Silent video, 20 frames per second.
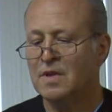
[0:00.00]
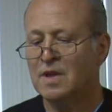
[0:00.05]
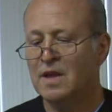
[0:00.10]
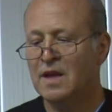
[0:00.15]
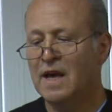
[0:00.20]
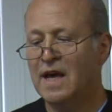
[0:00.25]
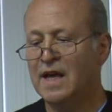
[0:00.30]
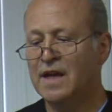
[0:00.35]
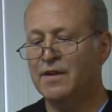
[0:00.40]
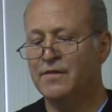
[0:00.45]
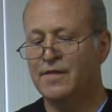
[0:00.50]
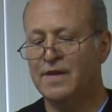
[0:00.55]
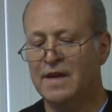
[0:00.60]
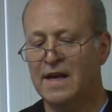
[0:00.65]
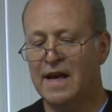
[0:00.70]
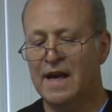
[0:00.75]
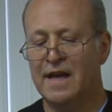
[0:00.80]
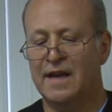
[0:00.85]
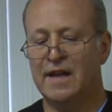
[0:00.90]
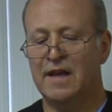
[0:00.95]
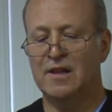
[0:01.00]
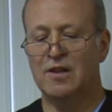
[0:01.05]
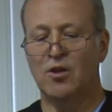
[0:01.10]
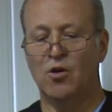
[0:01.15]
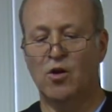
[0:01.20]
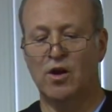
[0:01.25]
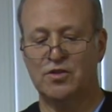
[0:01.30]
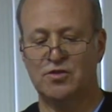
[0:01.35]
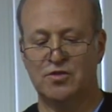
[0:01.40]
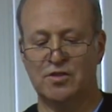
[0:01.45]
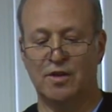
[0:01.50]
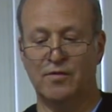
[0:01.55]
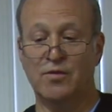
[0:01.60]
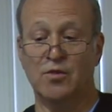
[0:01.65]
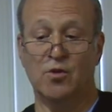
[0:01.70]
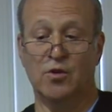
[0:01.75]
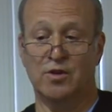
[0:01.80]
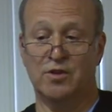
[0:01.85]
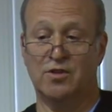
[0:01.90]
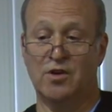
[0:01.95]
And if he had a loss of
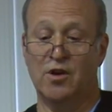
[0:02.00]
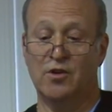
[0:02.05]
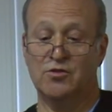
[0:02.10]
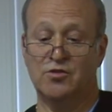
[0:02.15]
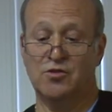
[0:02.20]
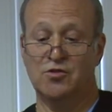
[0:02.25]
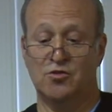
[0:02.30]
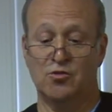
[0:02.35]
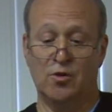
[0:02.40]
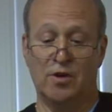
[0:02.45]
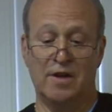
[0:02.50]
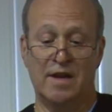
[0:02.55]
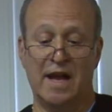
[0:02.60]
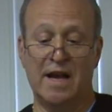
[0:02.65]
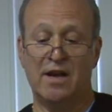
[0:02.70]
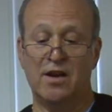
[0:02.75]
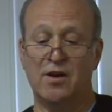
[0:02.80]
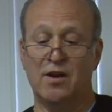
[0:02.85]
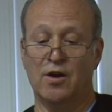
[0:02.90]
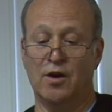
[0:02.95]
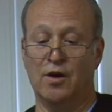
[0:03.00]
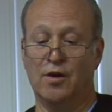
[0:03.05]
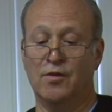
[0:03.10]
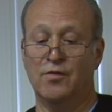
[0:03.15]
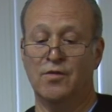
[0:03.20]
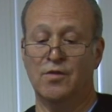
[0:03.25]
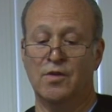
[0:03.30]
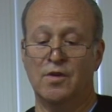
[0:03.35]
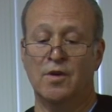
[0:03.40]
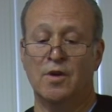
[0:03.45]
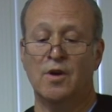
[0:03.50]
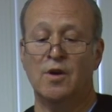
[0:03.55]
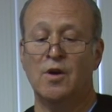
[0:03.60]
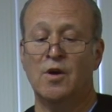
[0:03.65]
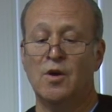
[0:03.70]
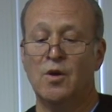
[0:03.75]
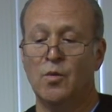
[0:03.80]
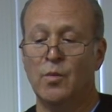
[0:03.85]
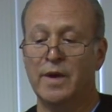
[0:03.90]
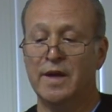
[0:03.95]
lordosis or neck curve,
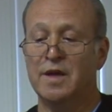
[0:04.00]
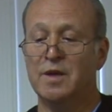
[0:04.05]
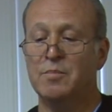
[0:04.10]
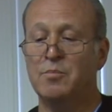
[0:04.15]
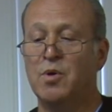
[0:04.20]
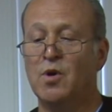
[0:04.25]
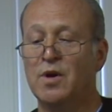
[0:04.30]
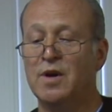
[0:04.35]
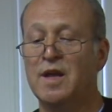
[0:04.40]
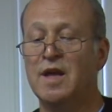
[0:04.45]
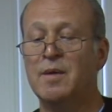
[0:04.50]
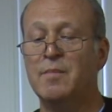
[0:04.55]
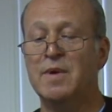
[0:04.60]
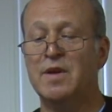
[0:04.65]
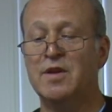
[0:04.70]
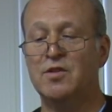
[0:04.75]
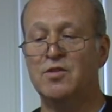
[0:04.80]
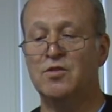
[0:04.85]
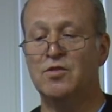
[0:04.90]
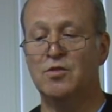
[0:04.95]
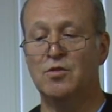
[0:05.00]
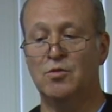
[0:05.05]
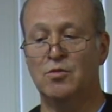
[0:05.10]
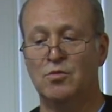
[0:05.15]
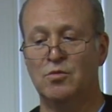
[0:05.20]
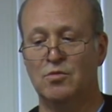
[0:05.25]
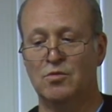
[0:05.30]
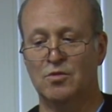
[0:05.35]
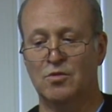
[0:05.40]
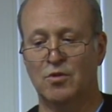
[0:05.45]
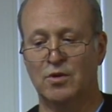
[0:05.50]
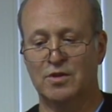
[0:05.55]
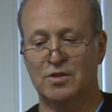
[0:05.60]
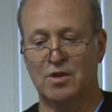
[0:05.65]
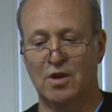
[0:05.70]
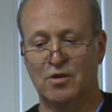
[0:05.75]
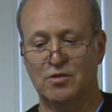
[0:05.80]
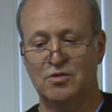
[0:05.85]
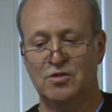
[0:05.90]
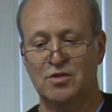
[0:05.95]
we can put him into
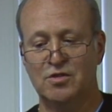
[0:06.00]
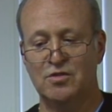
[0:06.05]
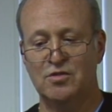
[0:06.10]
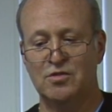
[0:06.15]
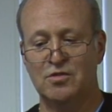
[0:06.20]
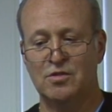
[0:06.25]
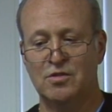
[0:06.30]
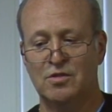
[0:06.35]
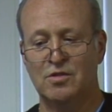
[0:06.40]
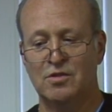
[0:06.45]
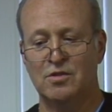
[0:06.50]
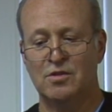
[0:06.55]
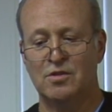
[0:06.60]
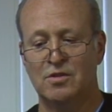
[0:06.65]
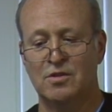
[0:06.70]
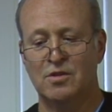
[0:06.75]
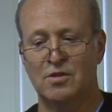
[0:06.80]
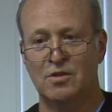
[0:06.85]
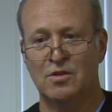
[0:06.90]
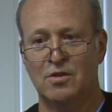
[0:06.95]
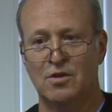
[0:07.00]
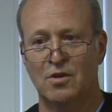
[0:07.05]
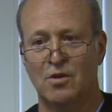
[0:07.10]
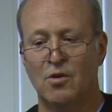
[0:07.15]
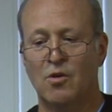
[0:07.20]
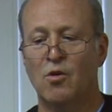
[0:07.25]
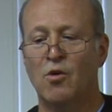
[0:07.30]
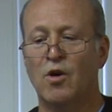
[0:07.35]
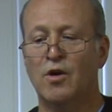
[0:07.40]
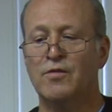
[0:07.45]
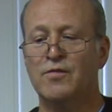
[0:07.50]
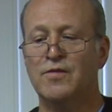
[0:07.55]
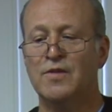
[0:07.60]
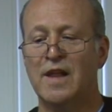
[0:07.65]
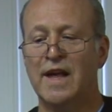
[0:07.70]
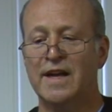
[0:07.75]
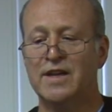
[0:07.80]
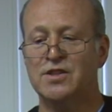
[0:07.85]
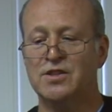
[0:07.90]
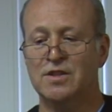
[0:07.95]
lordosis or
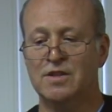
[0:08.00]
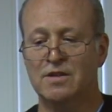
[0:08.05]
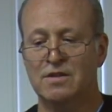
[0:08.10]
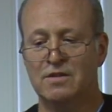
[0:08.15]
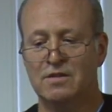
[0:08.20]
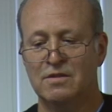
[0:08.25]
flexion